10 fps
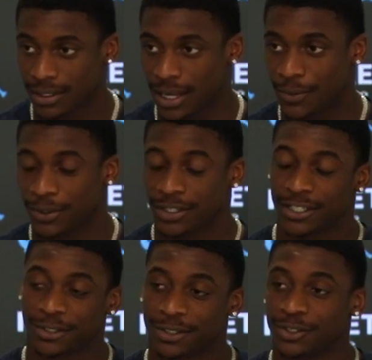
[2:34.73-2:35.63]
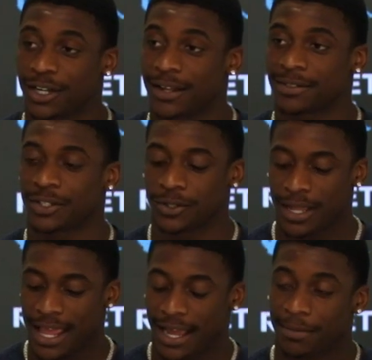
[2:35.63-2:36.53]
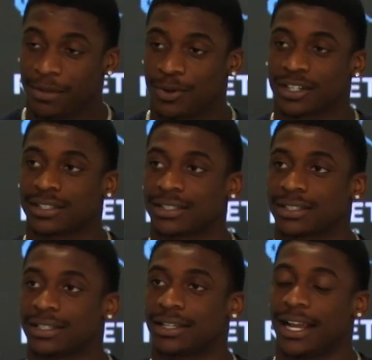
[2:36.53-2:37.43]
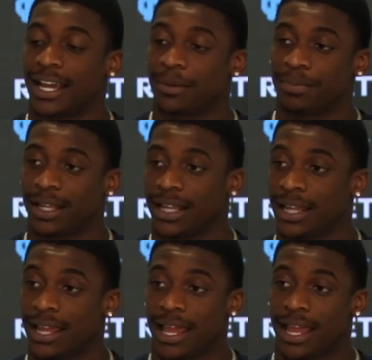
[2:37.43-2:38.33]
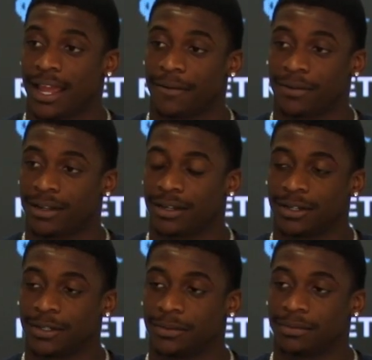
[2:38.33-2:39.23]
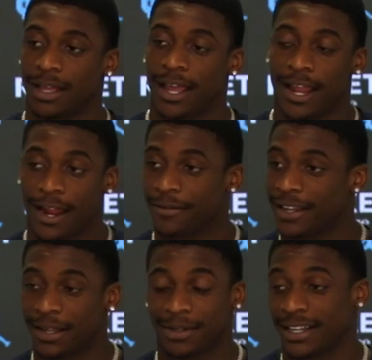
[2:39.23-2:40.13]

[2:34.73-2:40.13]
I want to go to the draft, so I'd be more consistent. I got to play every game